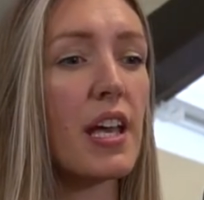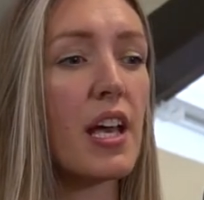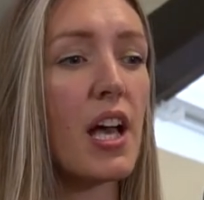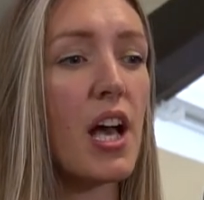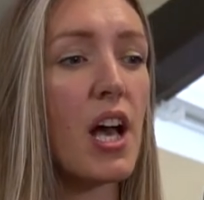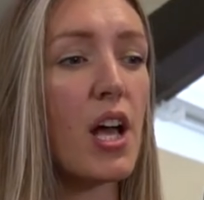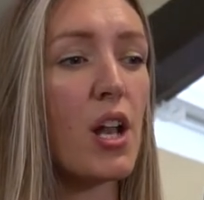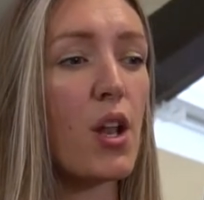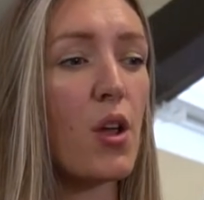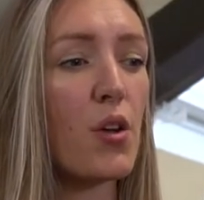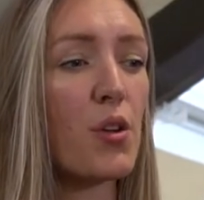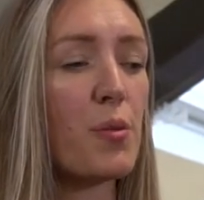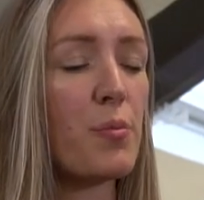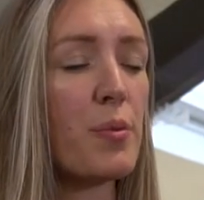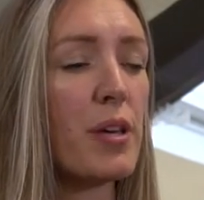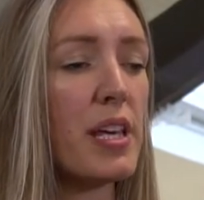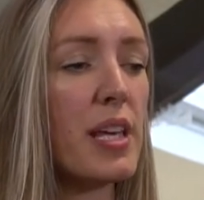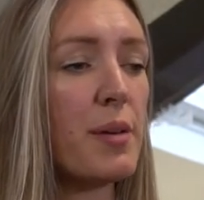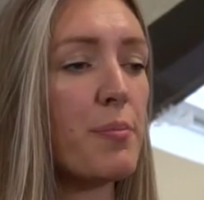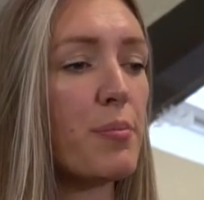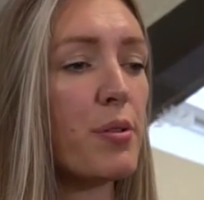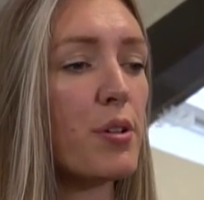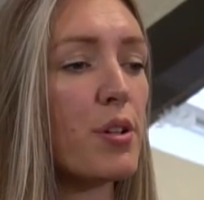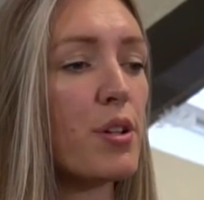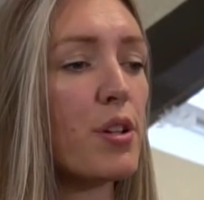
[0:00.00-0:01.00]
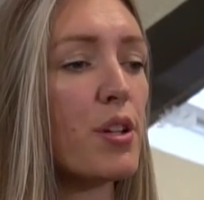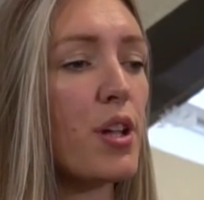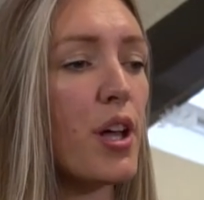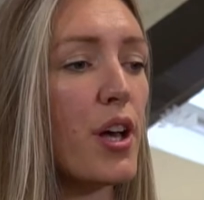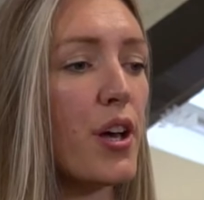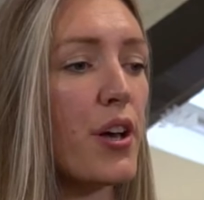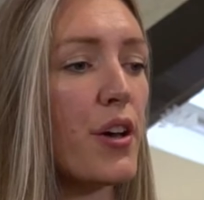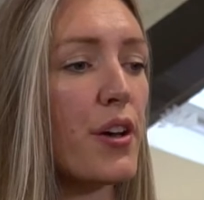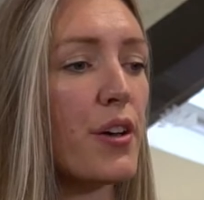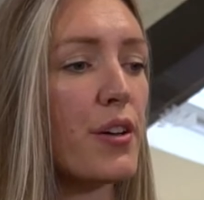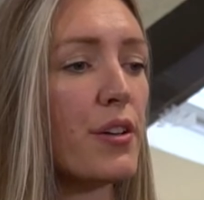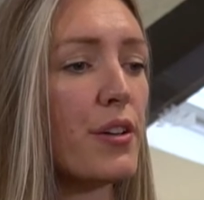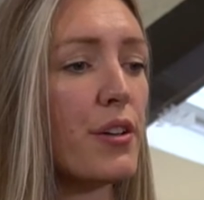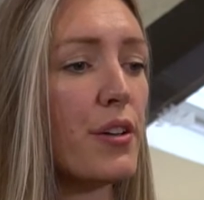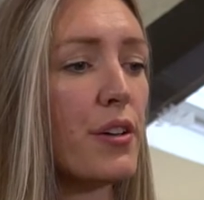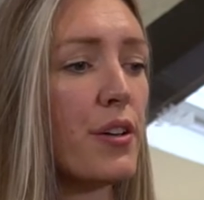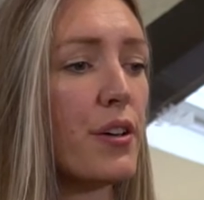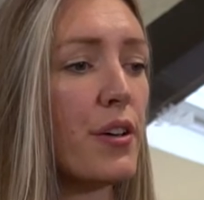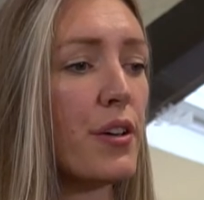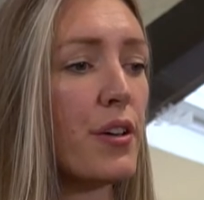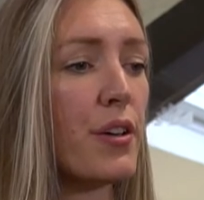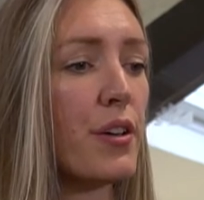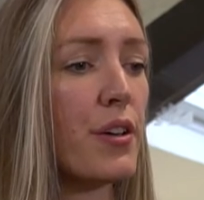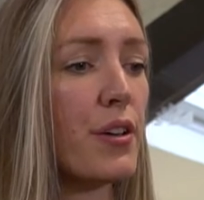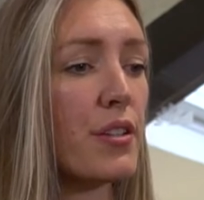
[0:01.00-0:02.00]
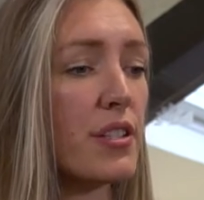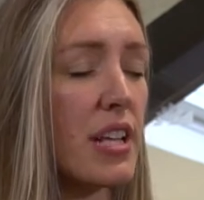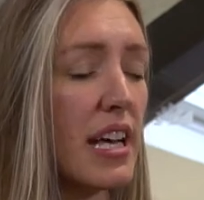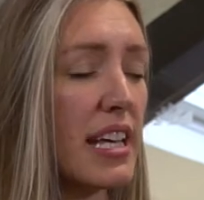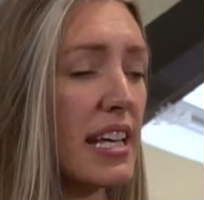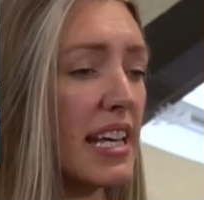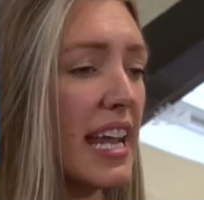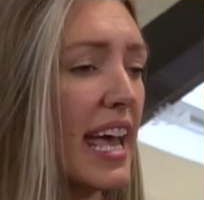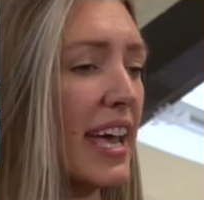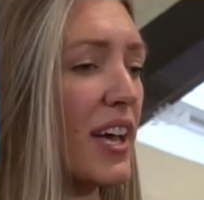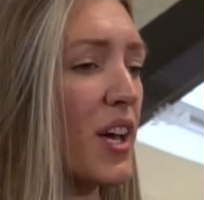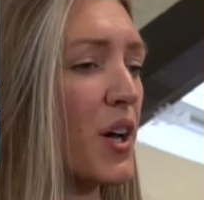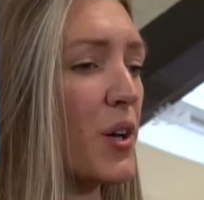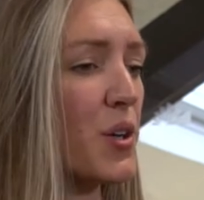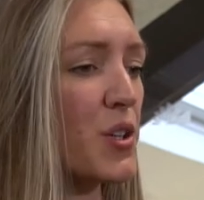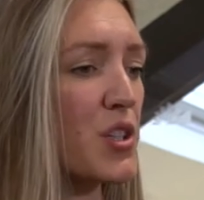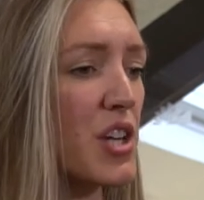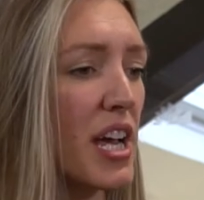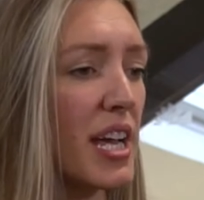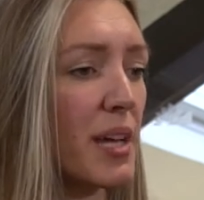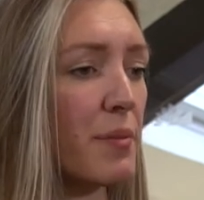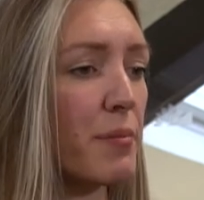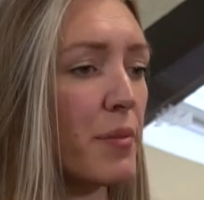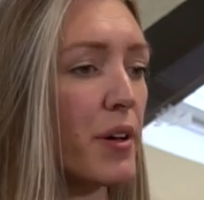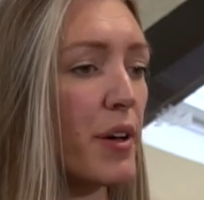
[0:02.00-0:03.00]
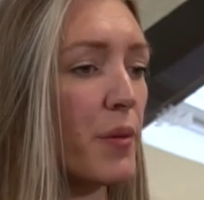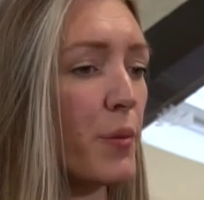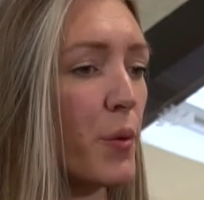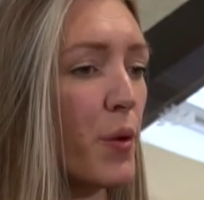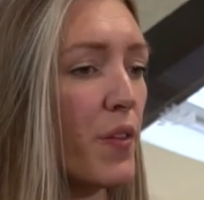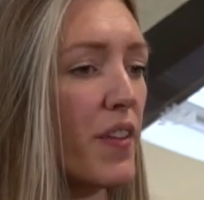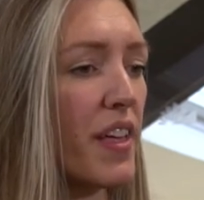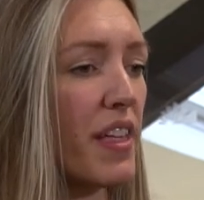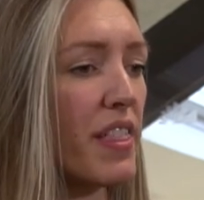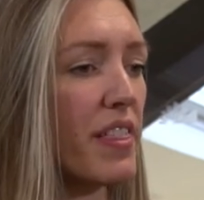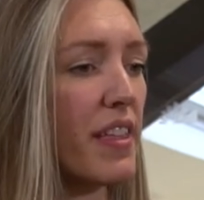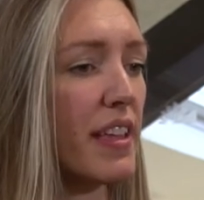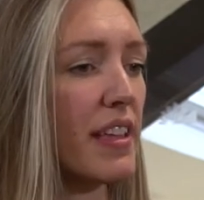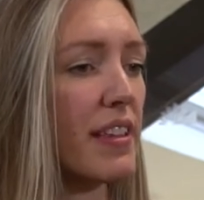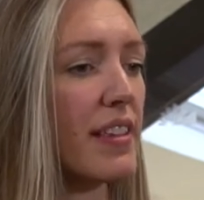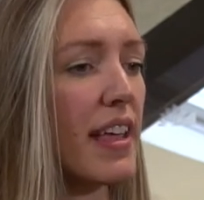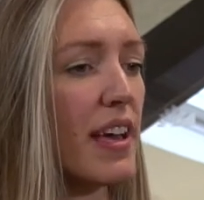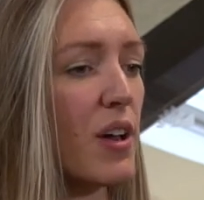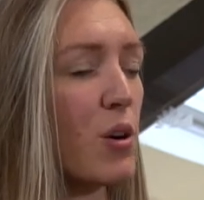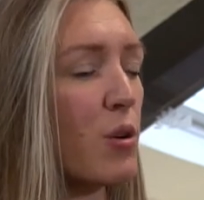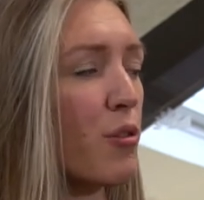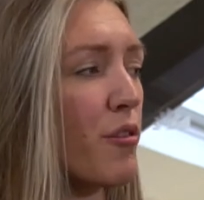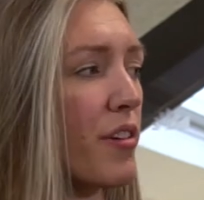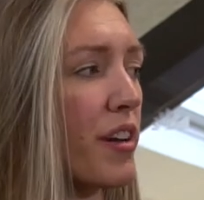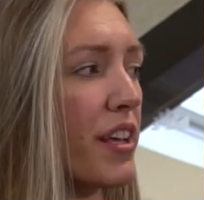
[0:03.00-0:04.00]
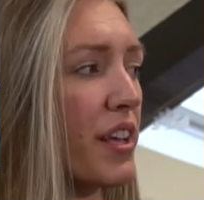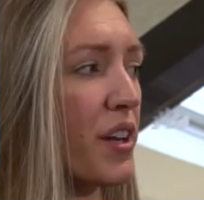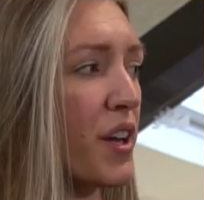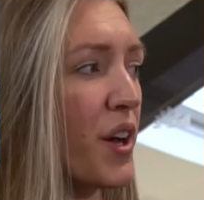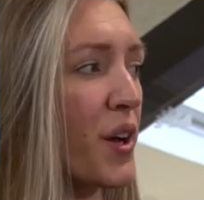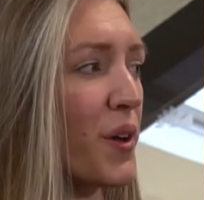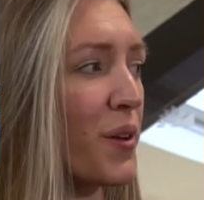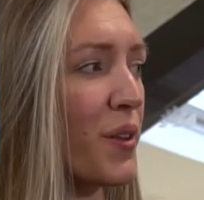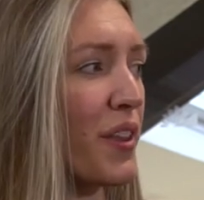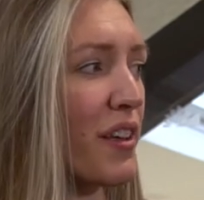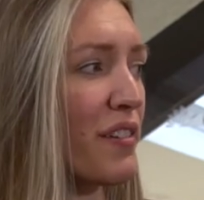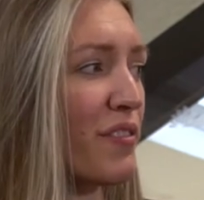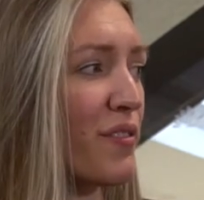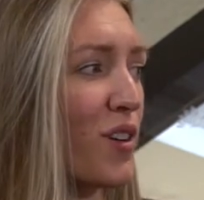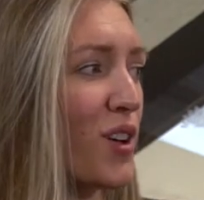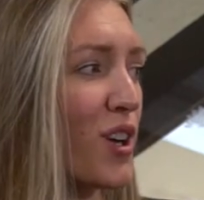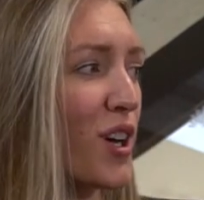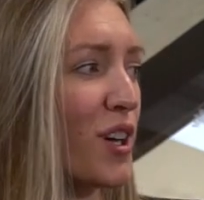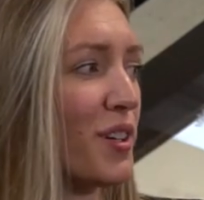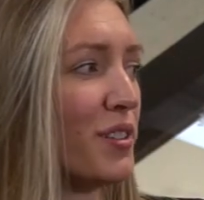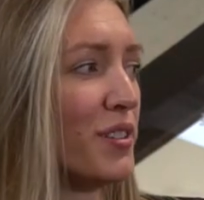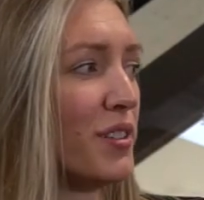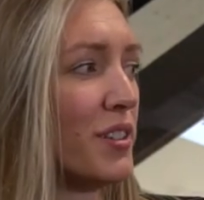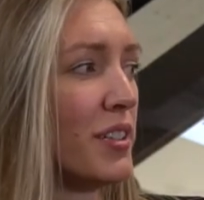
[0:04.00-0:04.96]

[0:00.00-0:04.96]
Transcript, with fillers: a lot of people learn it's like an echo chamber of what they think they already know they follow